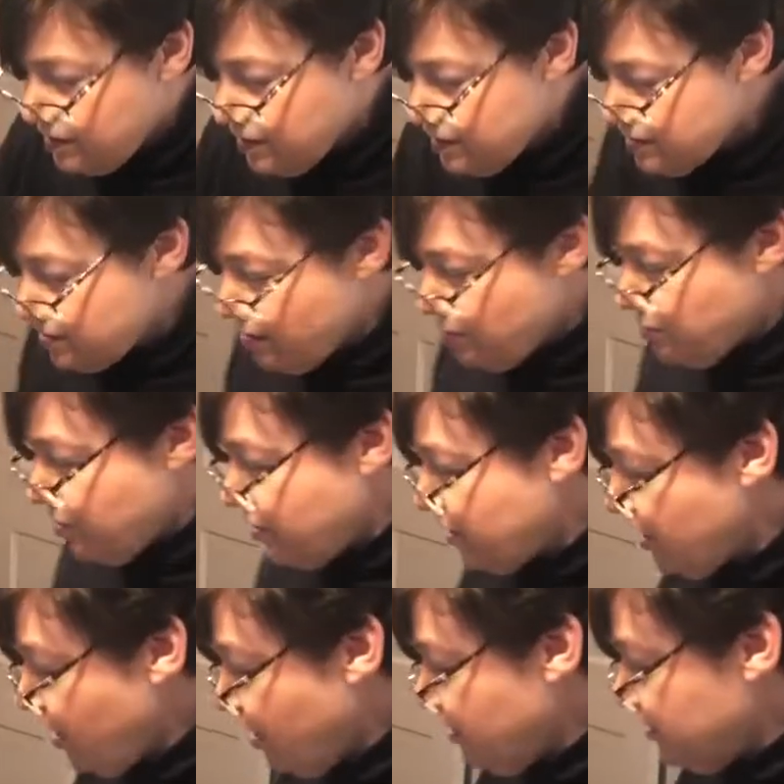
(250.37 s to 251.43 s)
So I'm going
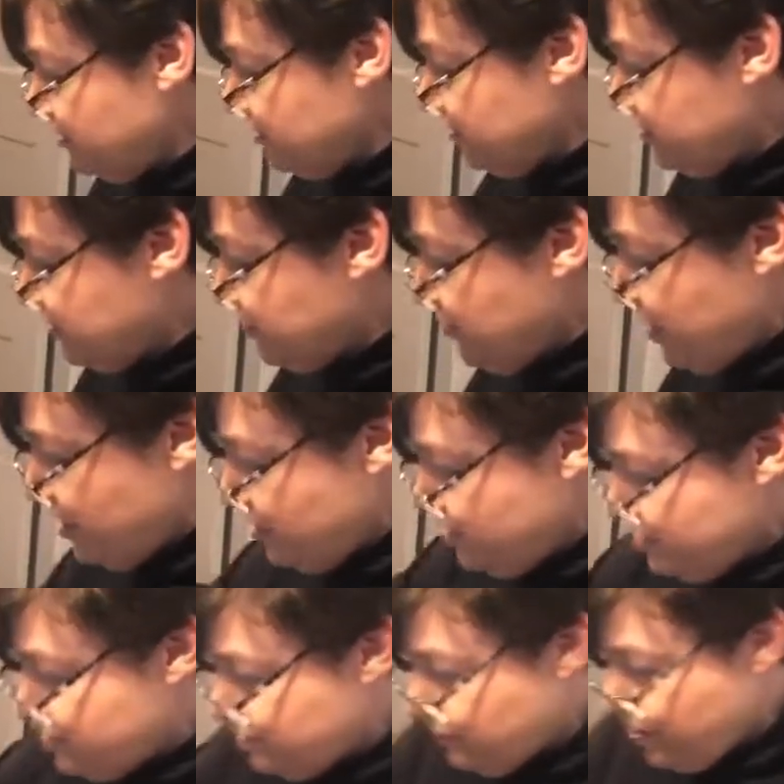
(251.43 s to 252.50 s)
to kind of smear
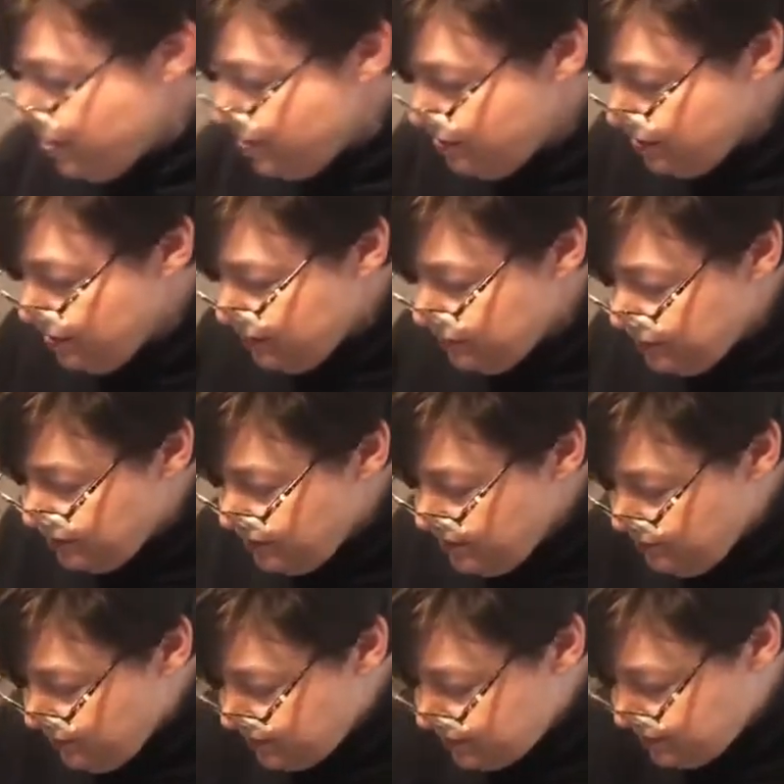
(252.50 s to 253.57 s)
this around evenly
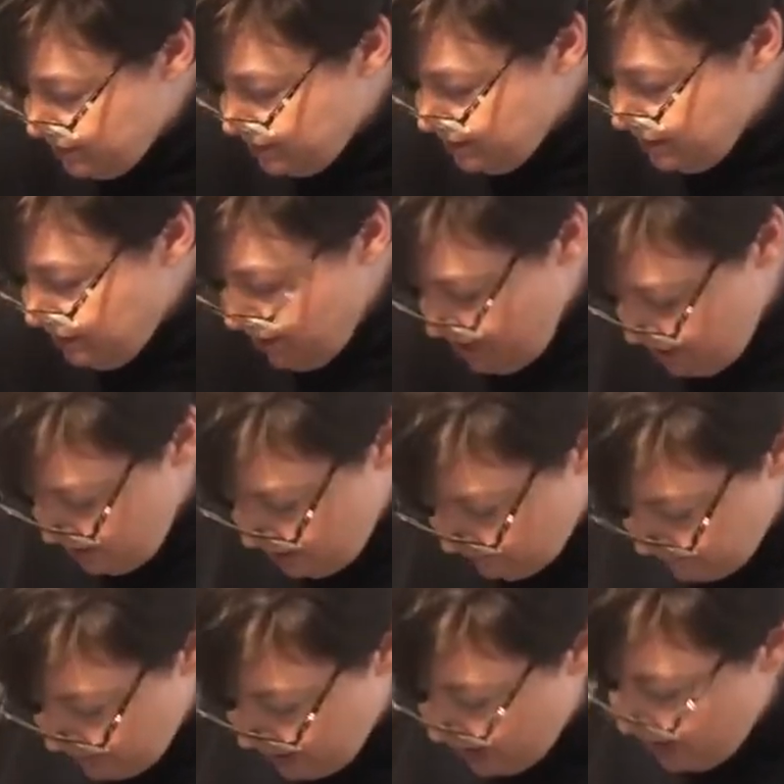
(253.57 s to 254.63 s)
in my skillet right
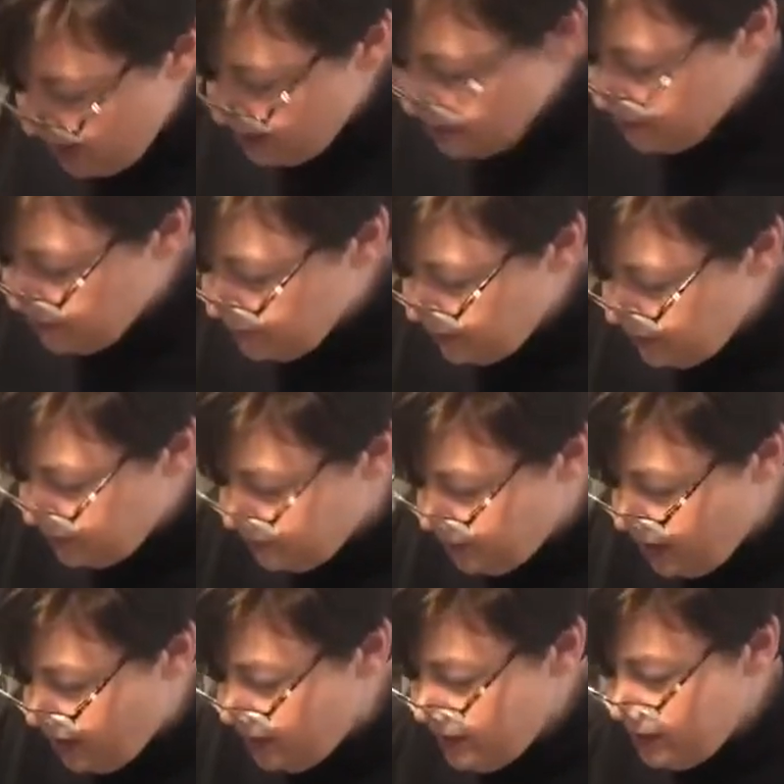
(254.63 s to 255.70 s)
here. I had it on a
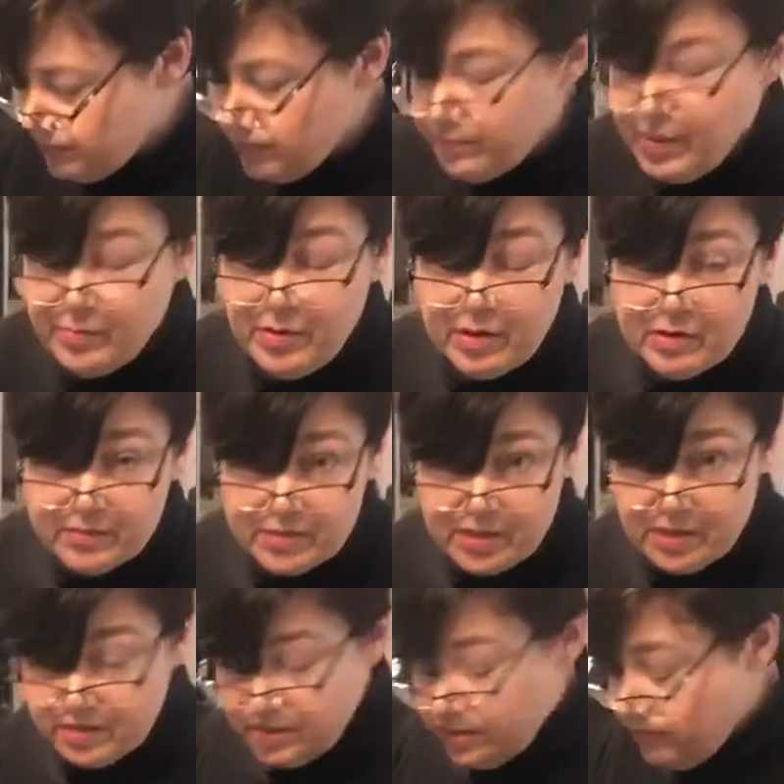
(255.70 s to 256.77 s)
medium-high heat, but my butter was
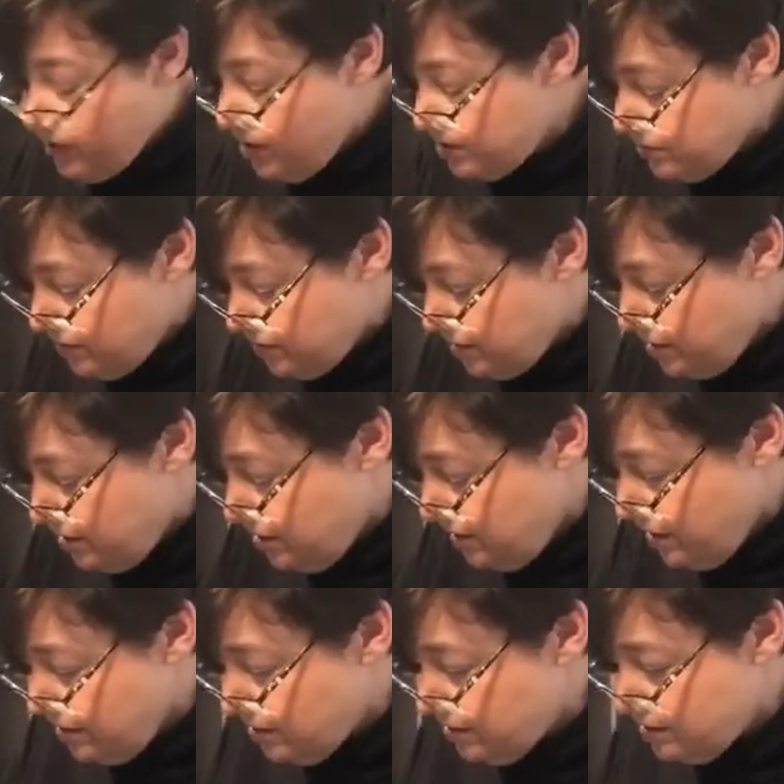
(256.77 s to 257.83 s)
getting too brown, so I turned it
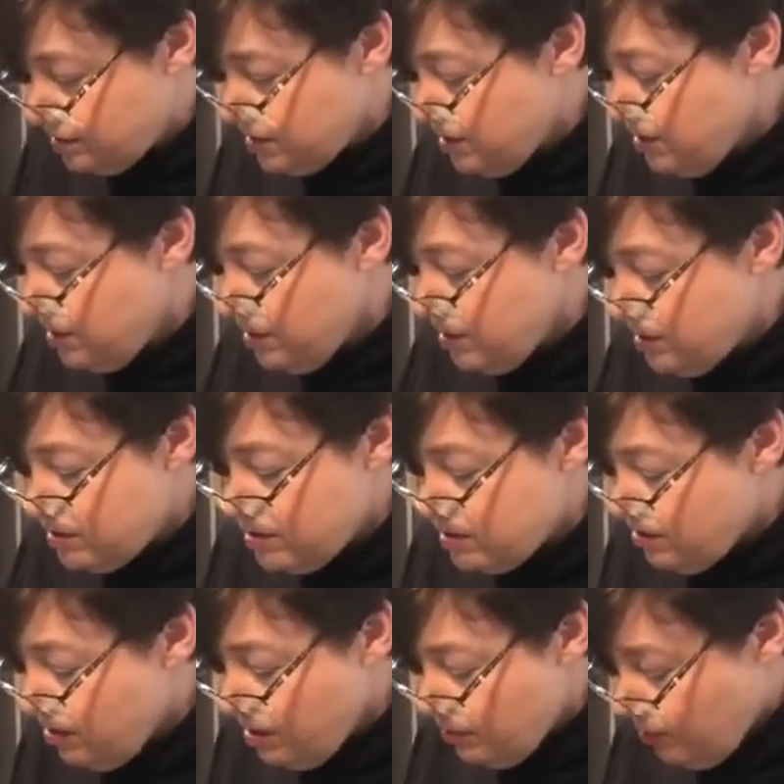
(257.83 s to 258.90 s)
down because this is
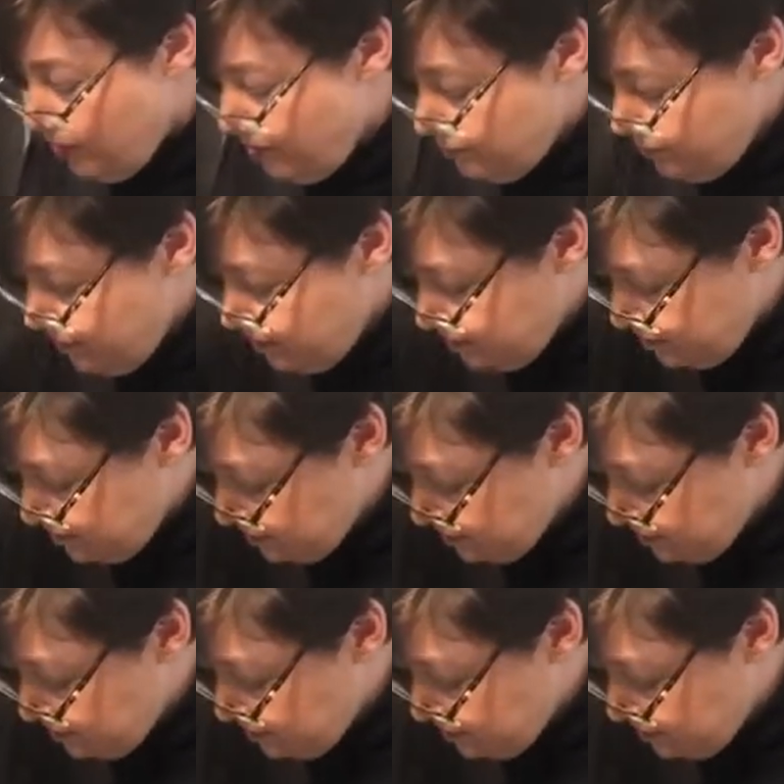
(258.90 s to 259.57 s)
not a brown butter